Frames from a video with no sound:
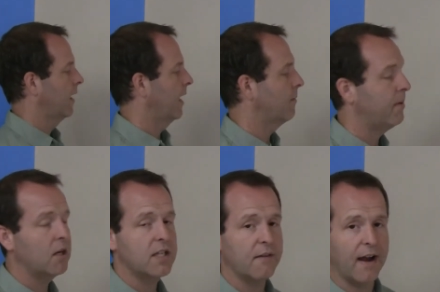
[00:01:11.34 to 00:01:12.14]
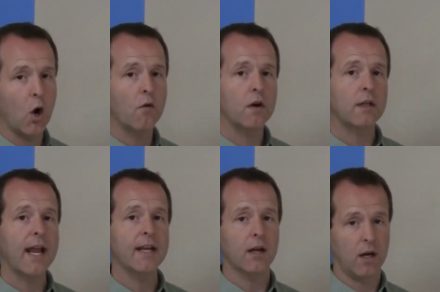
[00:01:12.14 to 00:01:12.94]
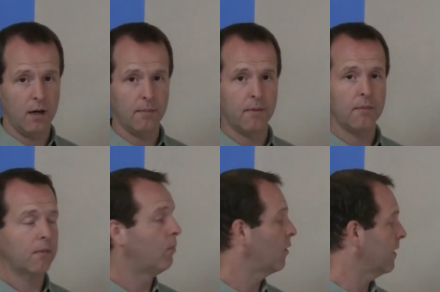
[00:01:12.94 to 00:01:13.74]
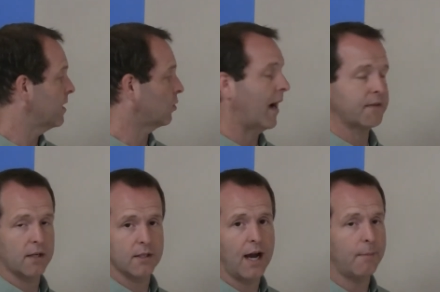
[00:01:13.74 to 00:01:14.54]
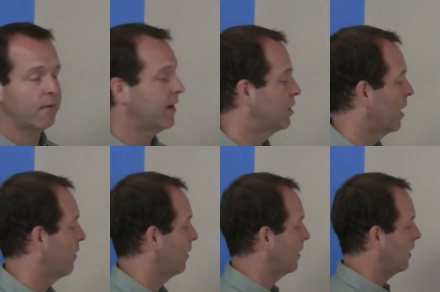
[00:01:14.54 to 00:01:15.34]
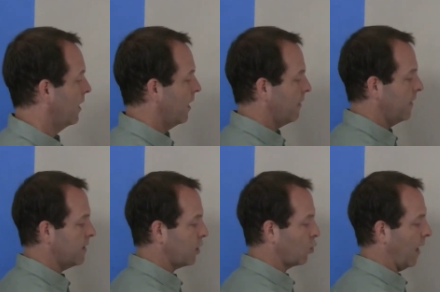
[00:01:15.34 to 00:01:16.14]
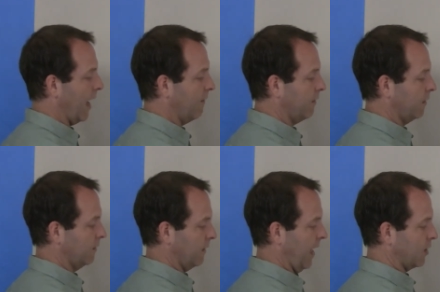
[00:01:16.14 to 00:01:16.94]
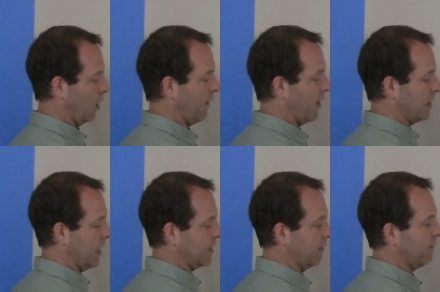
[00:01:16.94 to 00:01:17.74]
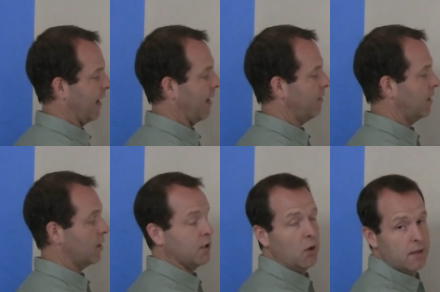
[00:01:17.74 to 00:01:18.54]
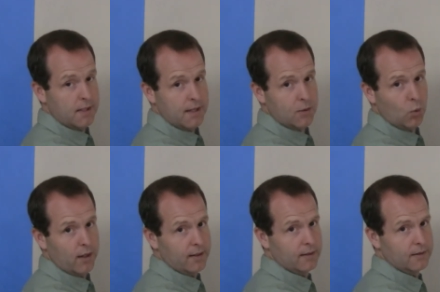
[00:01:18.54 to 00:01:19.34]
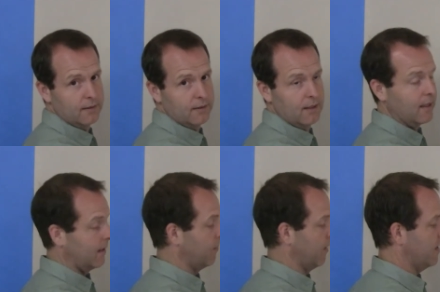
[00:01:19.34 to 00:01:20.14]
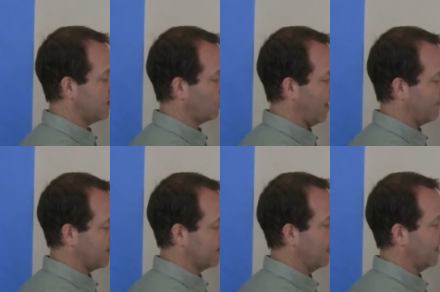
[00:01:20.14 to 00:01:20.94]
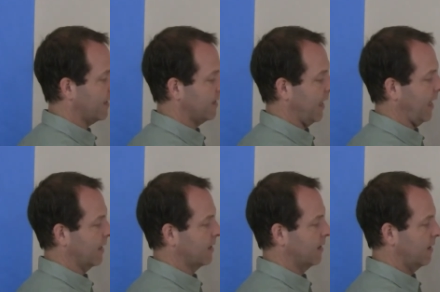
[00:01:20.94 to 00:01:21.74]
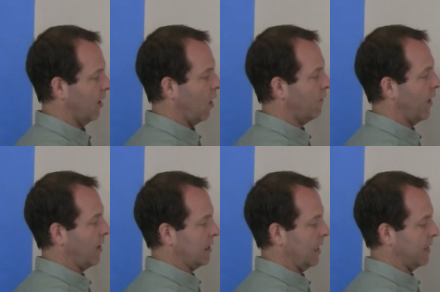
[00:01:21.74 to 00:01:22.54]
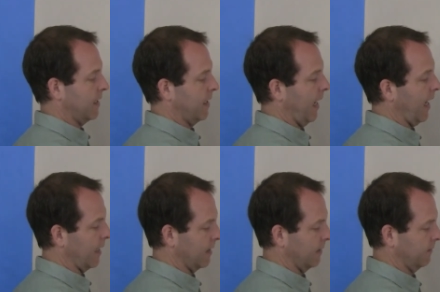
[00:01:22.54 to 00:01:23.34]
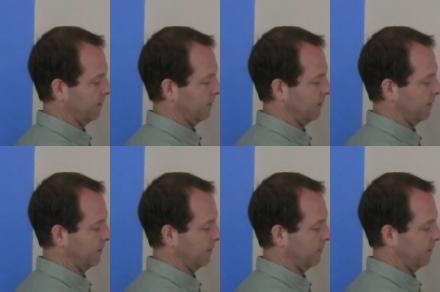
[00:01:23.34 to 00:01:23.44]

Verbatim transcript: It appears that if I overlaid um, both of these graphs on top of each other, this graph has all values less than 5, so does this one. But this graph does not contain all values less than 8.